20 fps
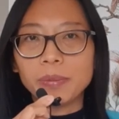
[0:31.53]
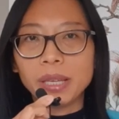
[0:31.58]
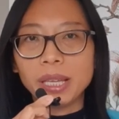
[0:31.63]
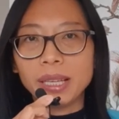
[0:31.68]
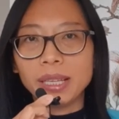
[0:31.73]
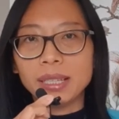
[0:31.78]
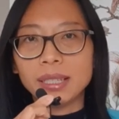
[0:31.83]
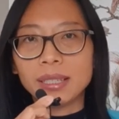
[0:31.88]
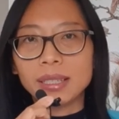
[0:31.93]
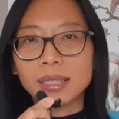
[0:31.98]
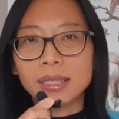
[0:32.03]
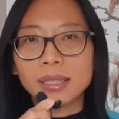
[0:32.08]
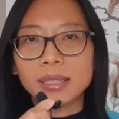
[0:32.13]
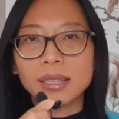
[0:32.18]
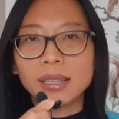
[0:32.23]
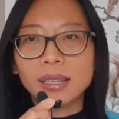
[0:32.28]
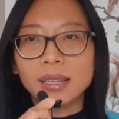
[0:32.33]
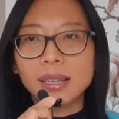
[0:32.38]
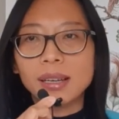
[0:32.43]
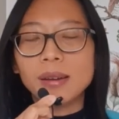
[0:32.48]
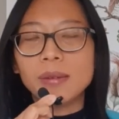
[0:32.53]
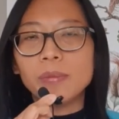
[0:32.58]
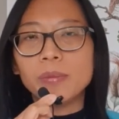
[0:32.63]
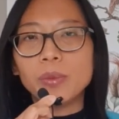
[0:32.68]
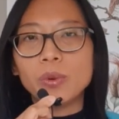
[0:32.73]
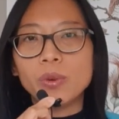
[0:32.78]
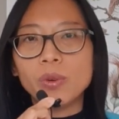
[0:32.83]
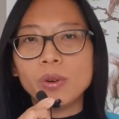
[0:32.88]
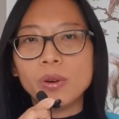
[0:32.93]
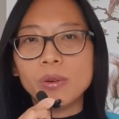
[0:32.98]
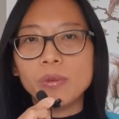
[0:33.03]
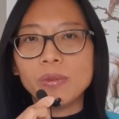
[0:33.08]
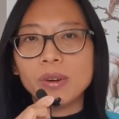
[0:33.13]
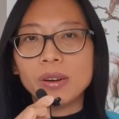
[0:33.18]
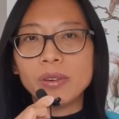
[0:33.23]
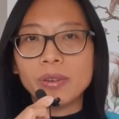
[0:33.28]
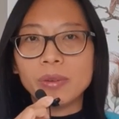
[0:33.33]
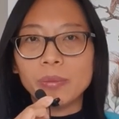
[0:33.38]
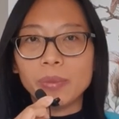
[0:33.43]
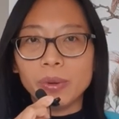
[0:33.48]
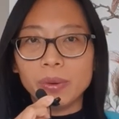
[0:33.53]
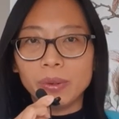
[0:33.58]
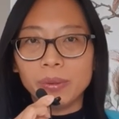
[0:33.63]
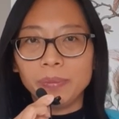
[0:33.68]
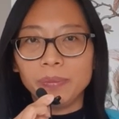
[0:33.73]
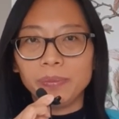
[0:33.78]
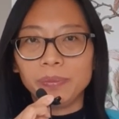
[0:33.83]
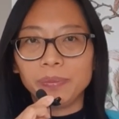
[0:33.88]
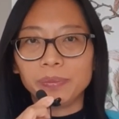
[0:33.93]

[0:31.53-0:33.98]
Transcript: piece more wearable,